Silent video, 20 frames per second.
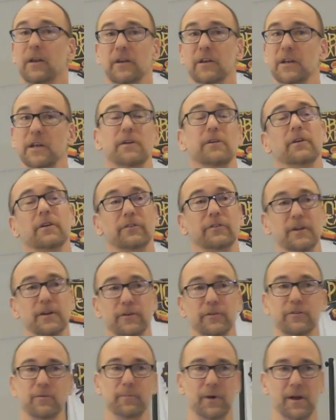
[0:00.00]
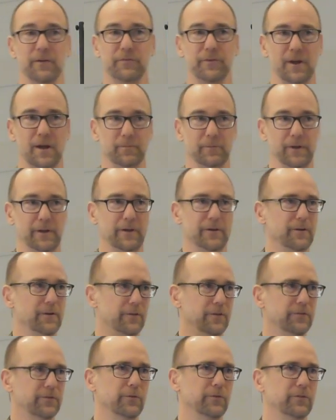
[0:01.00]
near and dear to my family. You
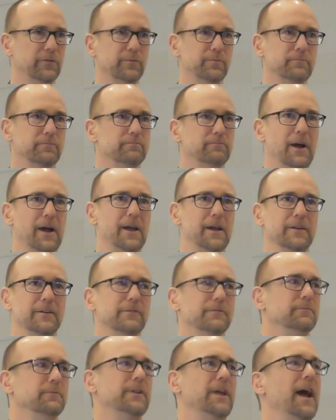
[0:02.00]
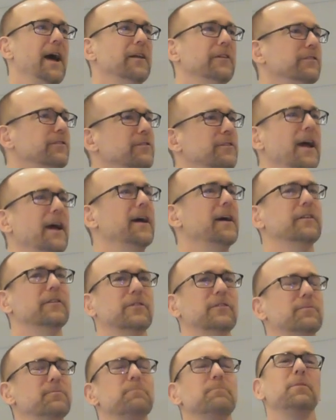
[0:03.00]
know, this was my dad's
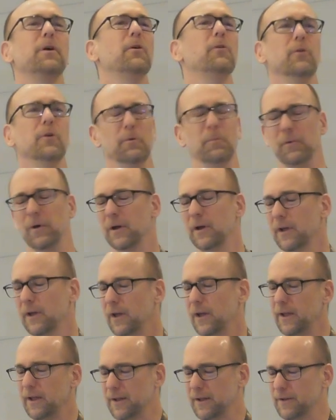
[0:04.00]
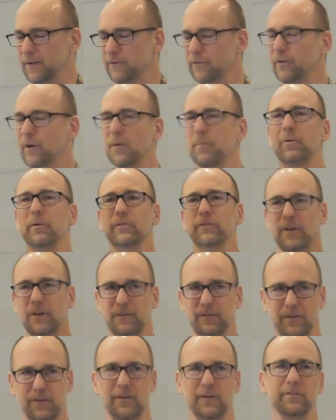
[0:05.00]
dad's poem. And so I
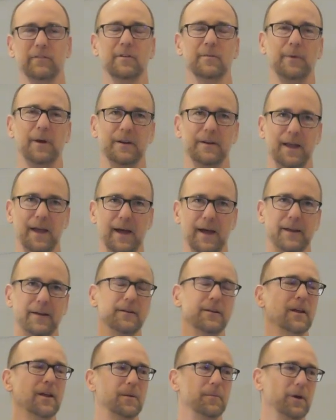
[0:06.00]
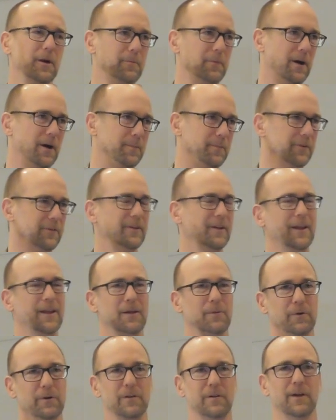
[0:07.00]
presented these to my dad and my mom and said,
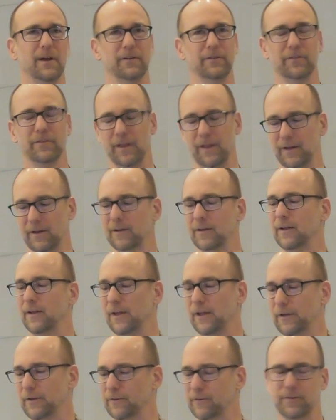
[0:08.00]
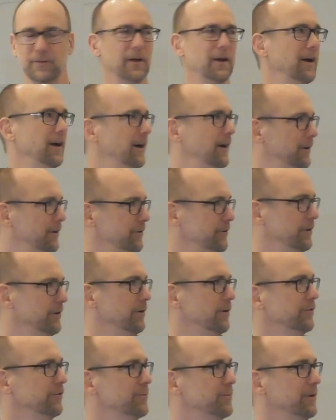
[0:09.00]
"Hey, what do you guys think?" And uh, you
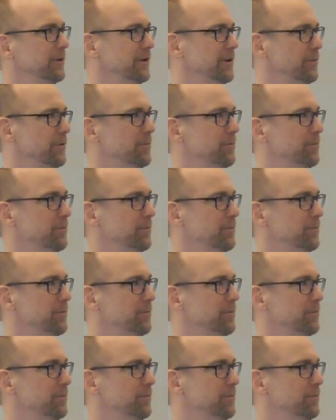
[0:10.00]
know, ultimately